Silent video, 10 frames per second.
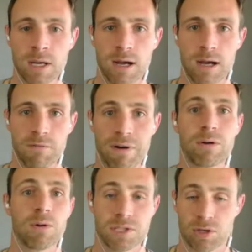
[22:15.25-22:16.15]
Uh,
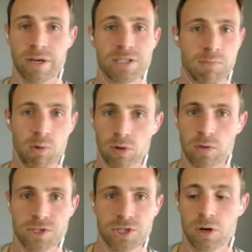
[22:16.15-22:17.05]
Viral is a great supporter of the
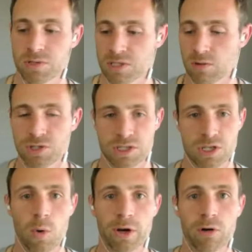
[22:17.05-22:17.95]
show, so just
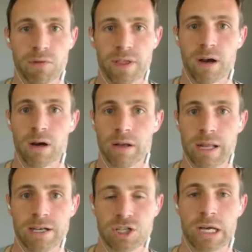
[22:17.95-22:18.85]
going over there and,
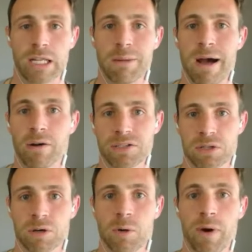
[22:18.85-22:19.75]
and checking them out is a
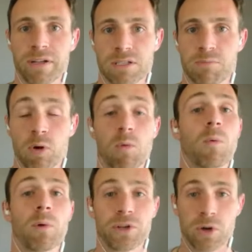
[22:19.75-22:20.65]
great way to support what
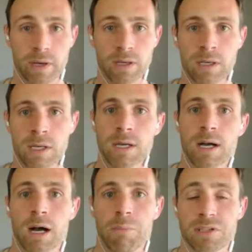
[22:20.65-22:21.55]
we're doing.
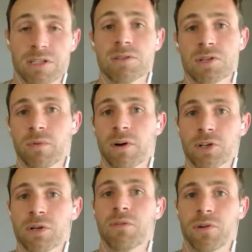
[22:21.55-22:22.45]
Uh, but it's also very
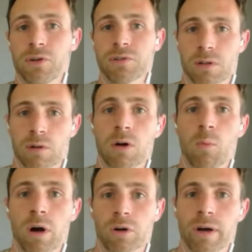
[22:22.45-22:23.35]
good for you to learn
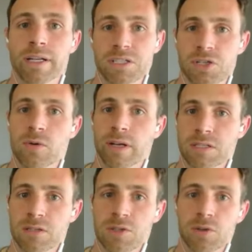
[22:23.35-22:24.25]
what Greg is doing so
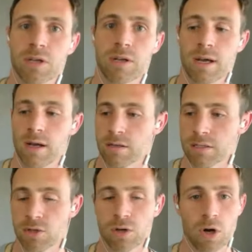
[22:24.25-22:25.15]
that you can, uh,
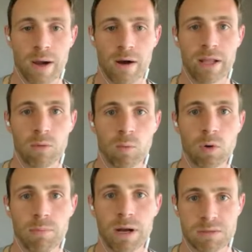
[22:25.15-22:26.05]
you You can go out and work,
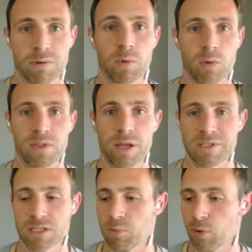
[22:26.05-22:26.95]
possibly work with them at
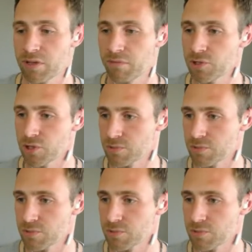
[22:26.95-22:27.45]
some point in the future.